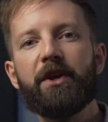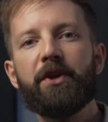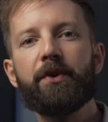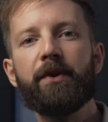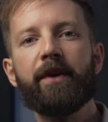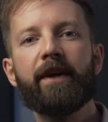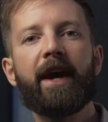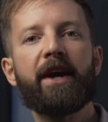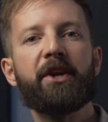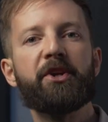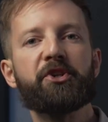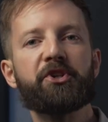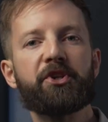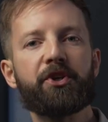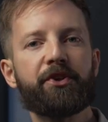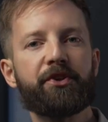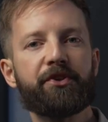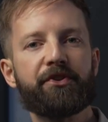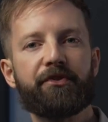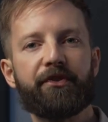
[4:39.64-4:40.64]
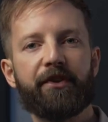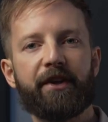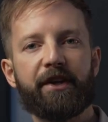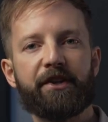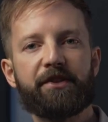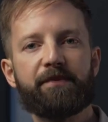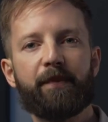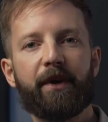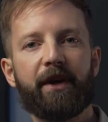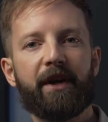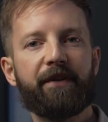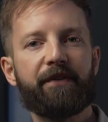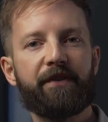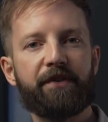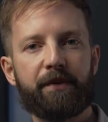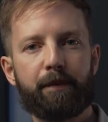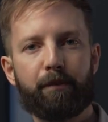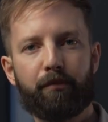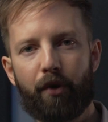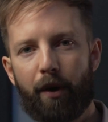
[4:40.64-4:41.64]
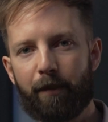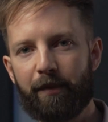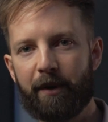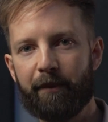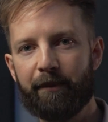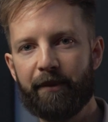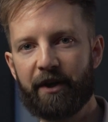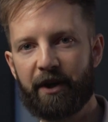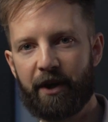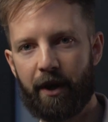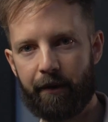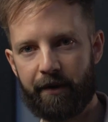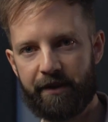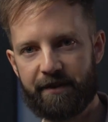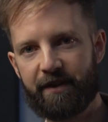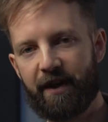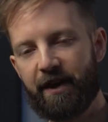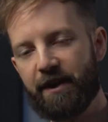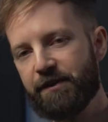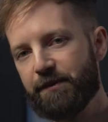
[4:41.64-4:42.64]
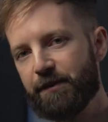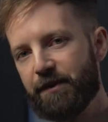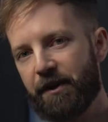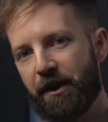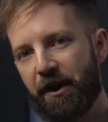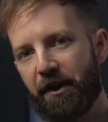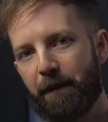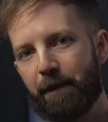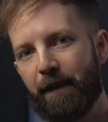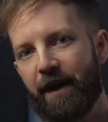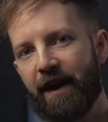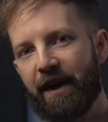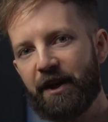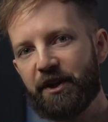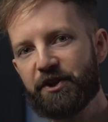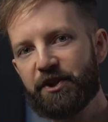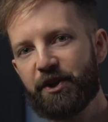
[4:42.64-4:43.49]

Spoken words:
You can get insurance for this, but if there's a problem that coincides with another paying